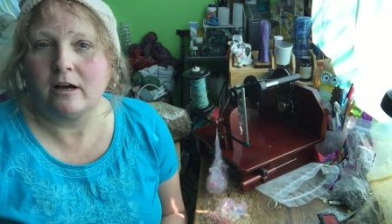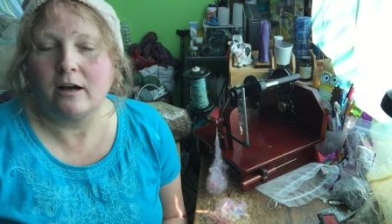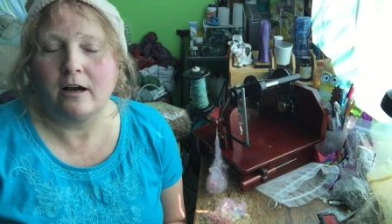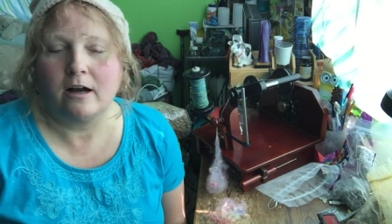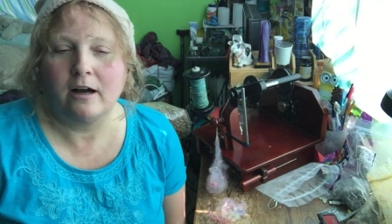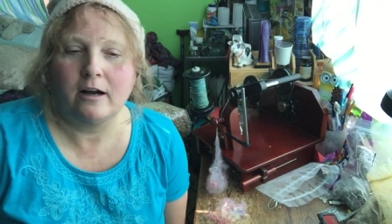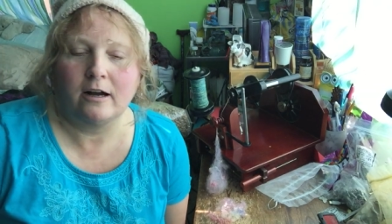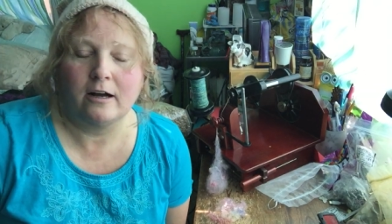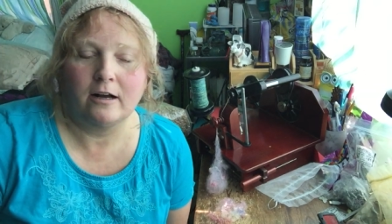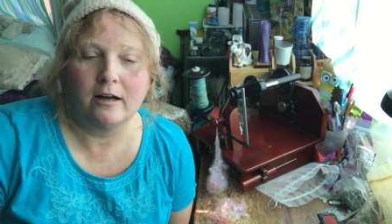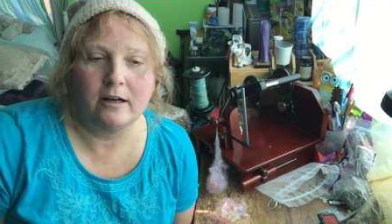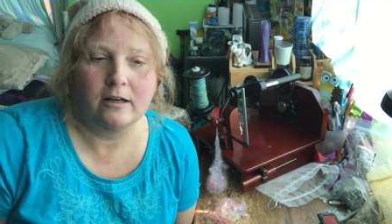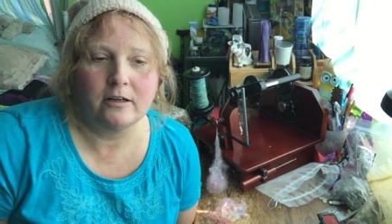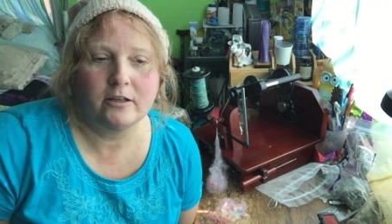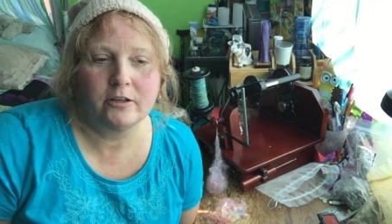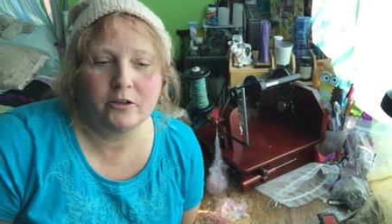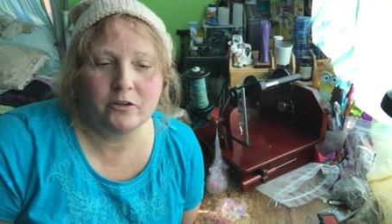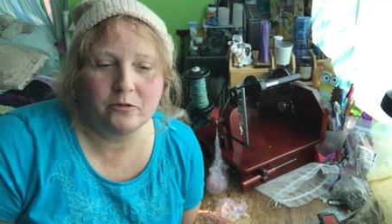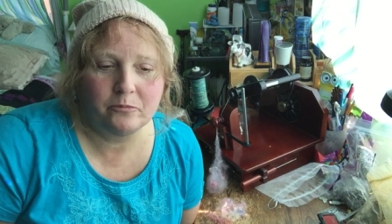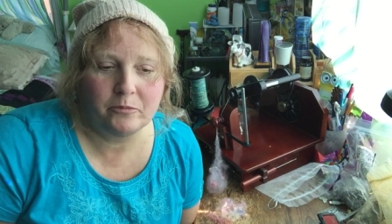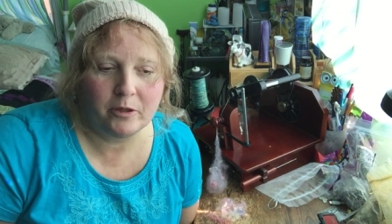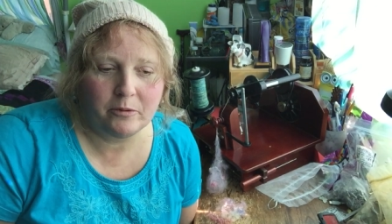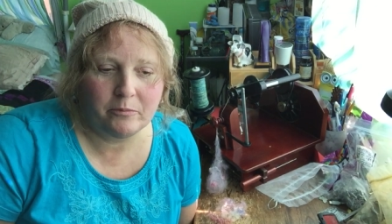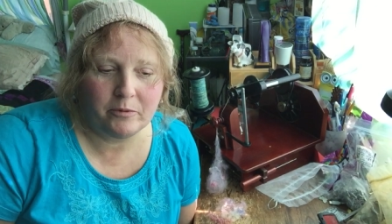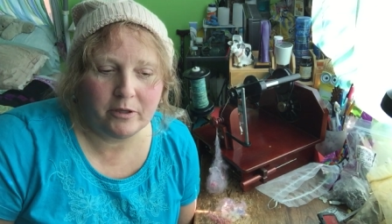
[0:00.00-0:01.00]

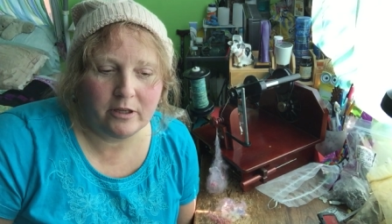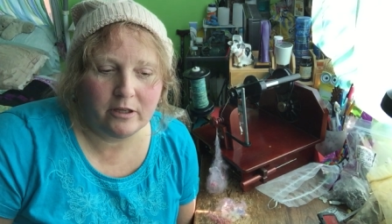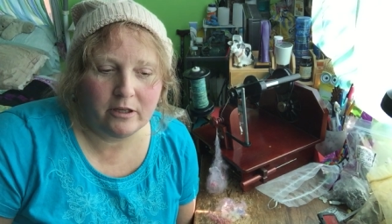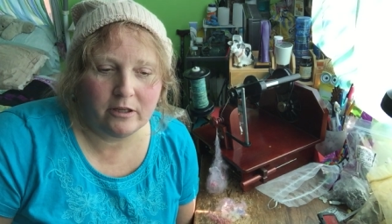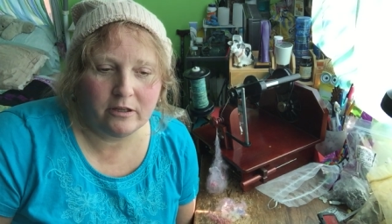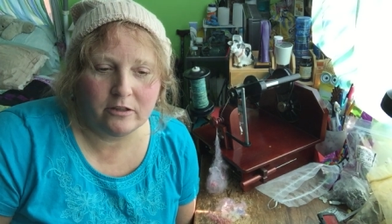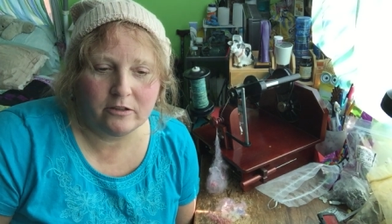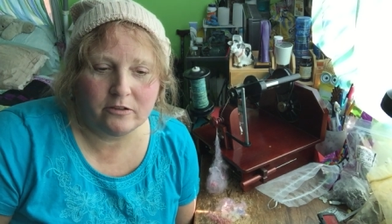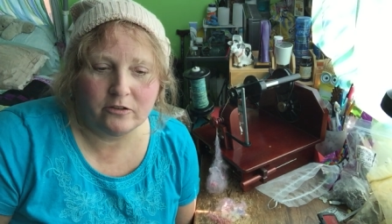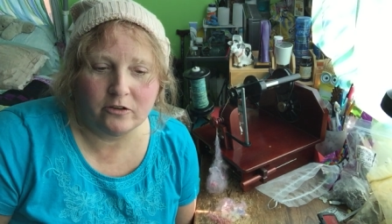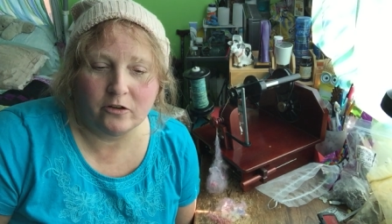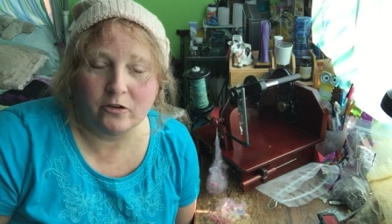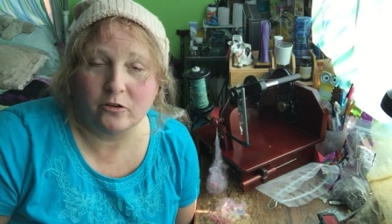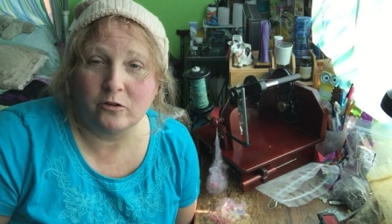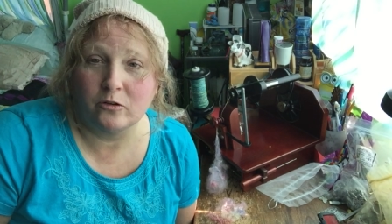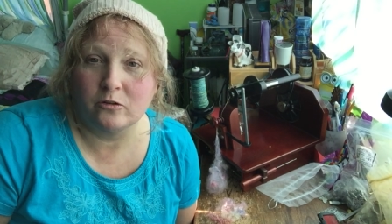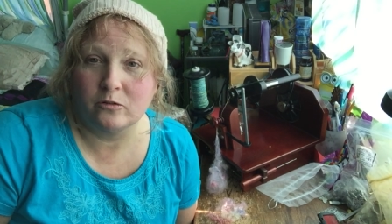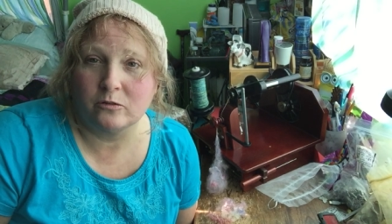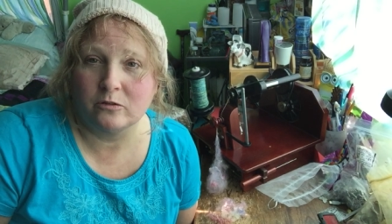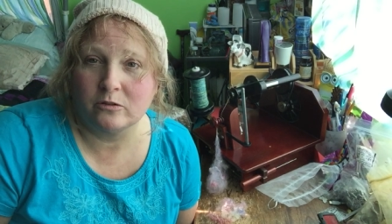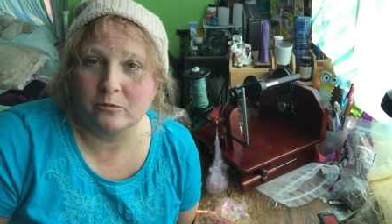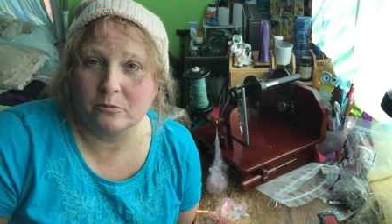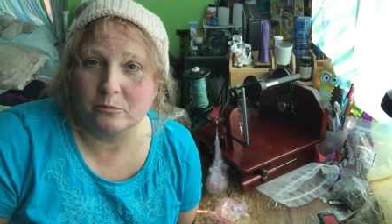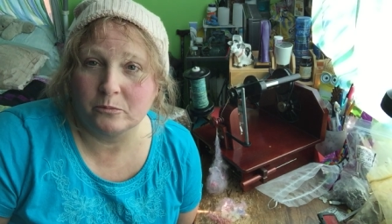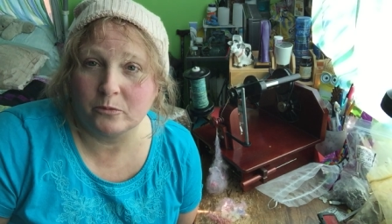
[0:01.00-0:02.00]
who maybe
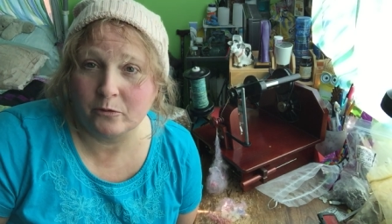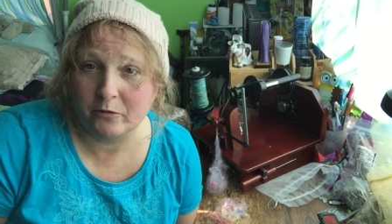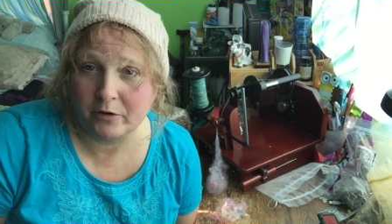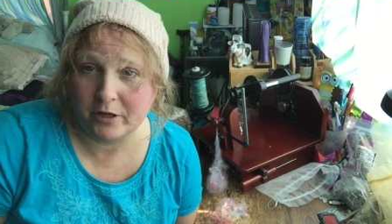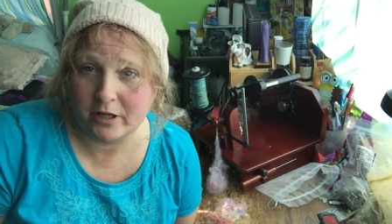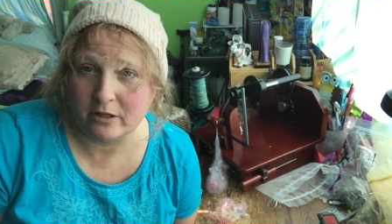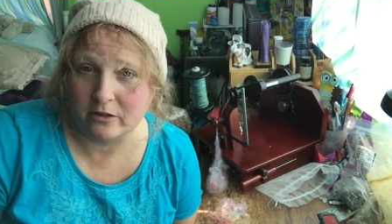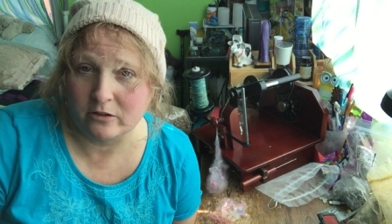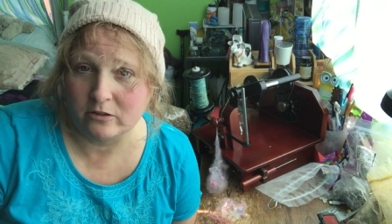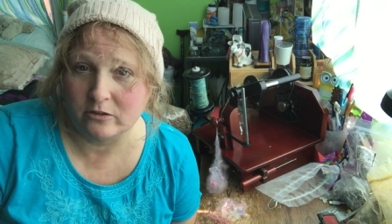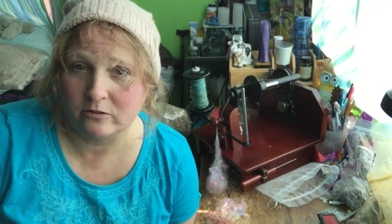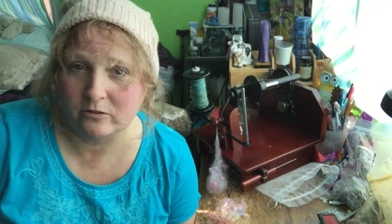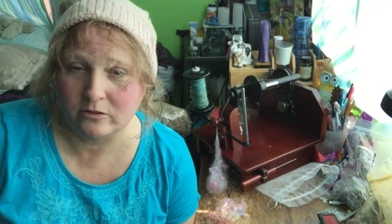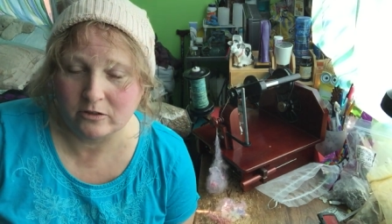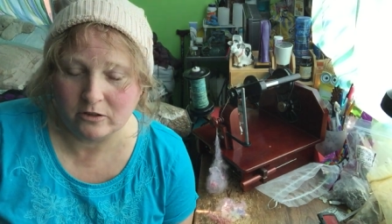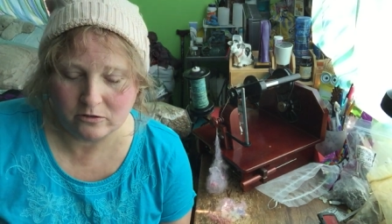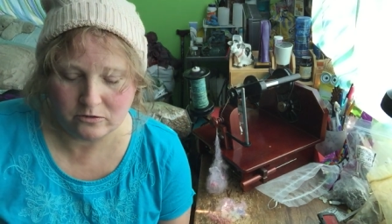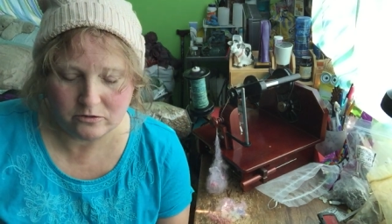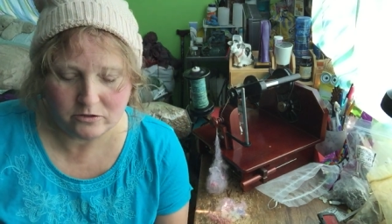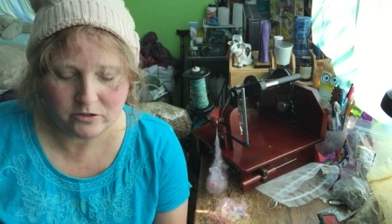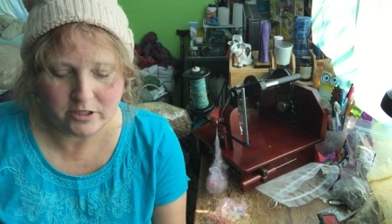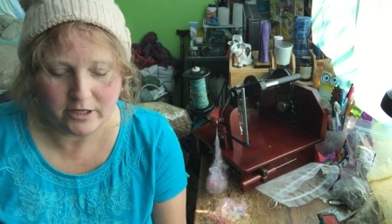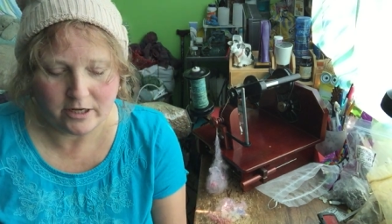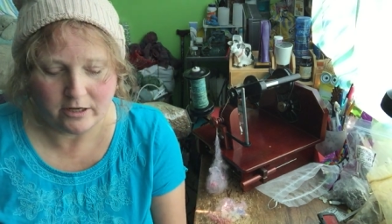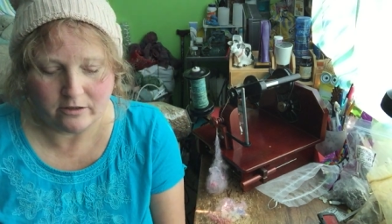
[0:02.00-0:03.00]
know merino
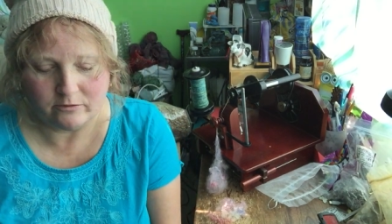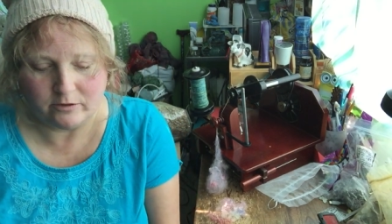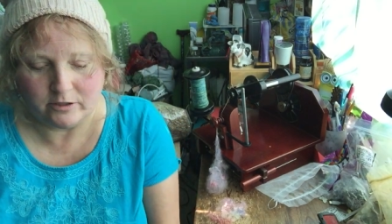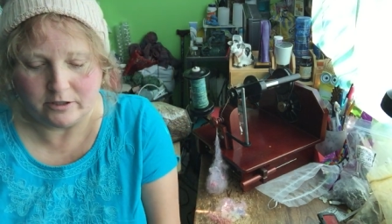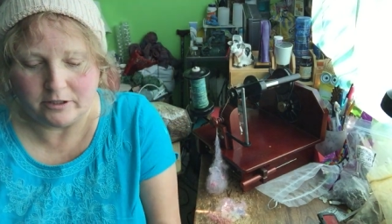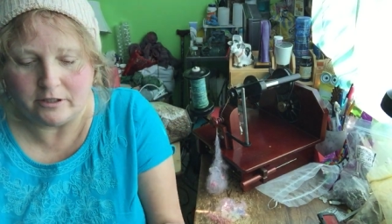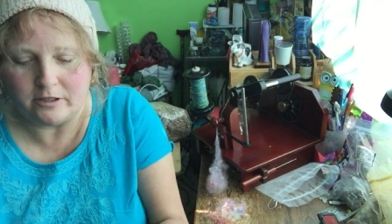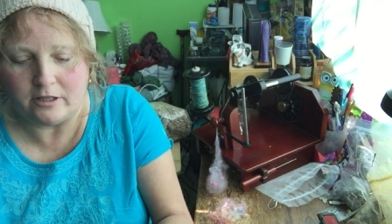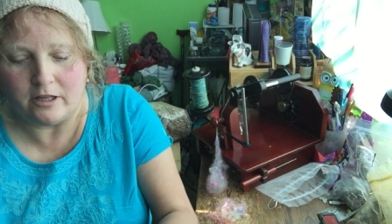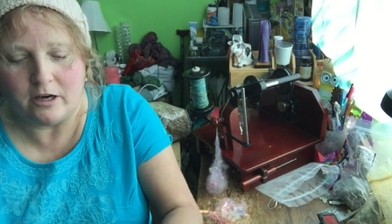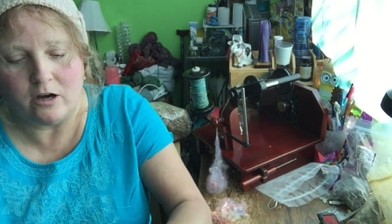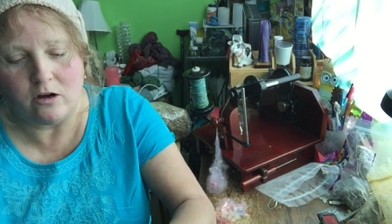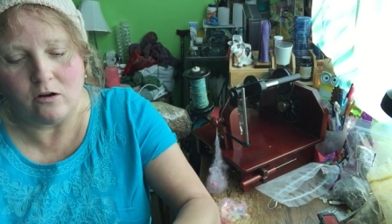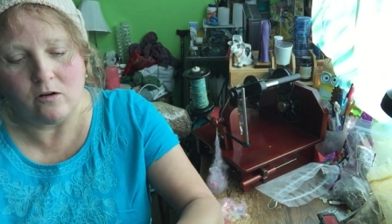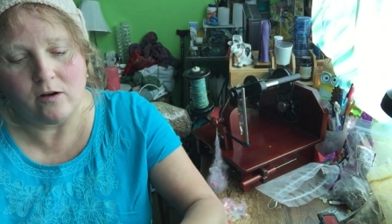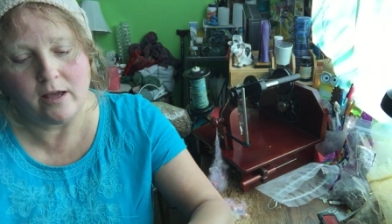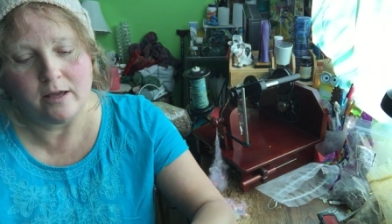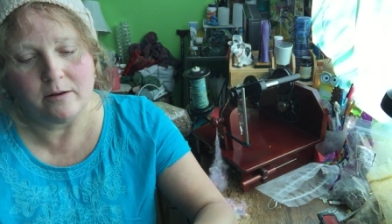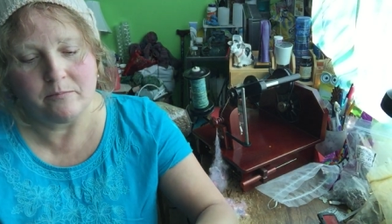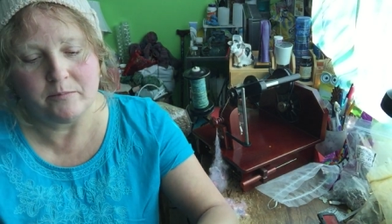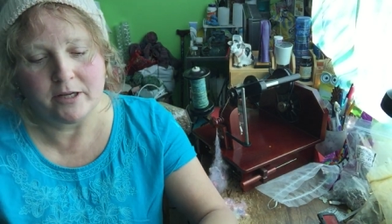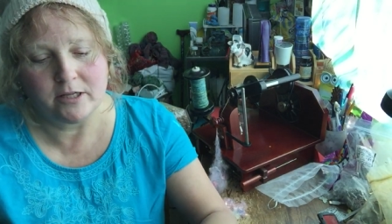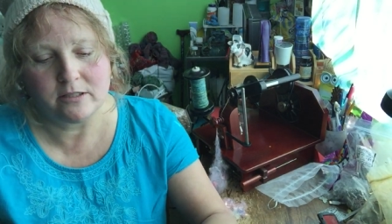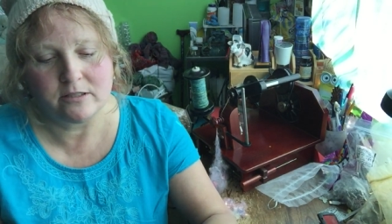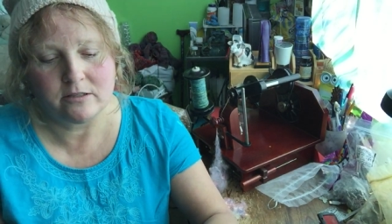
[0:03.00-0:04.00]
goes down really low
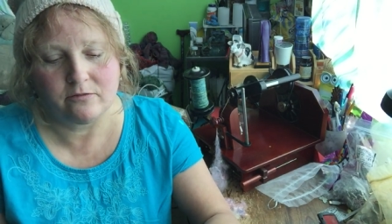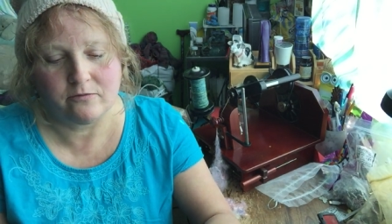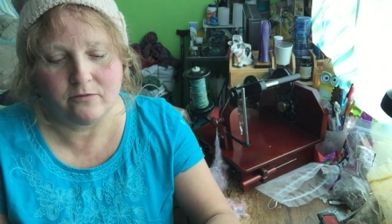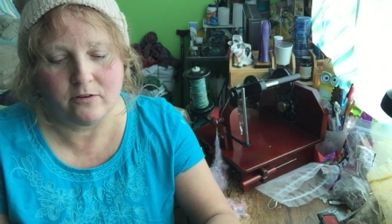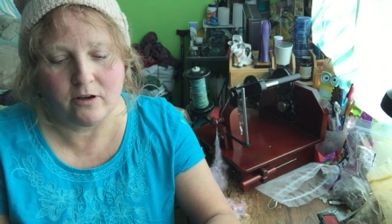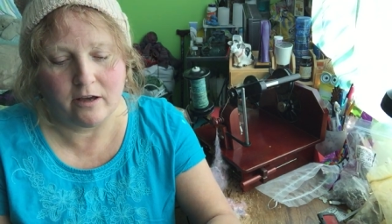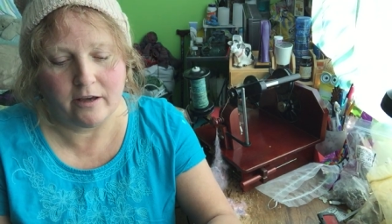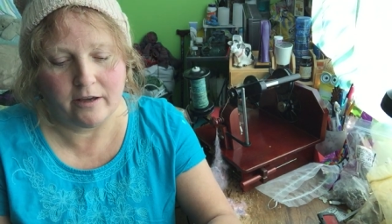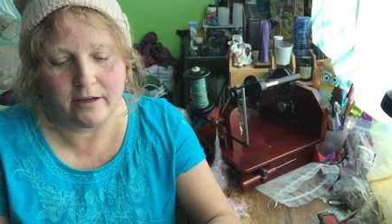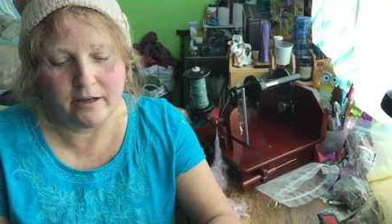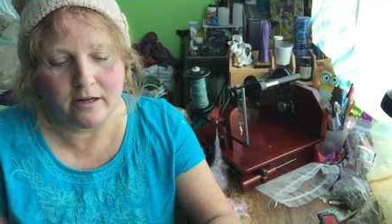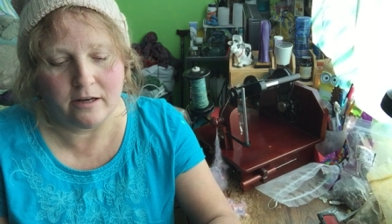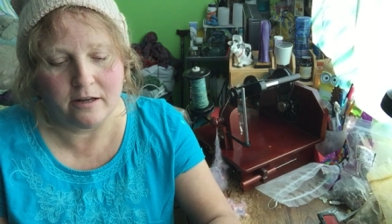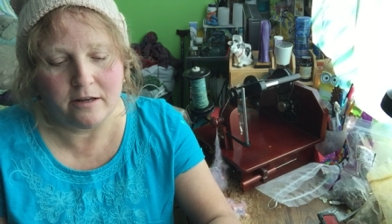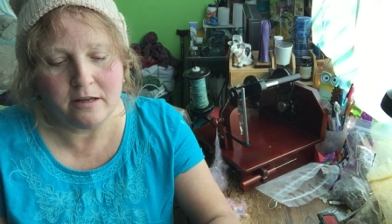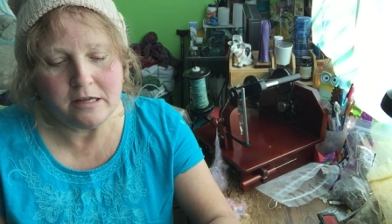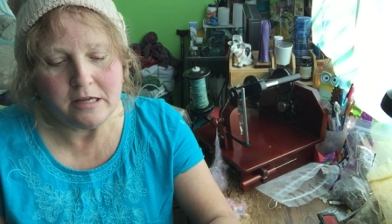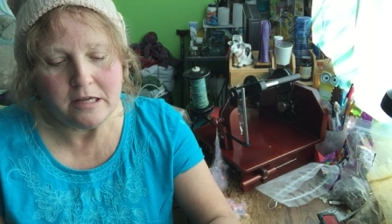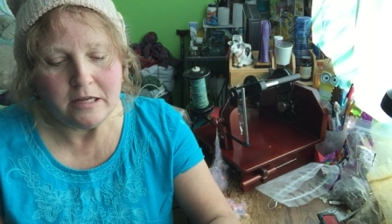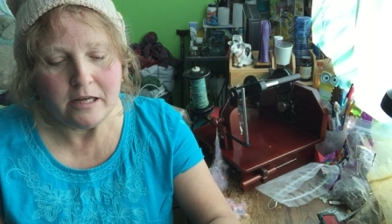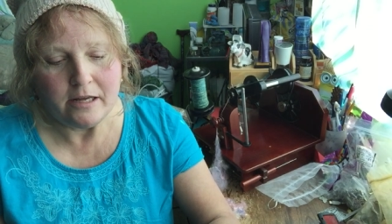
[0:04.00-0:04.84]
and makes a fine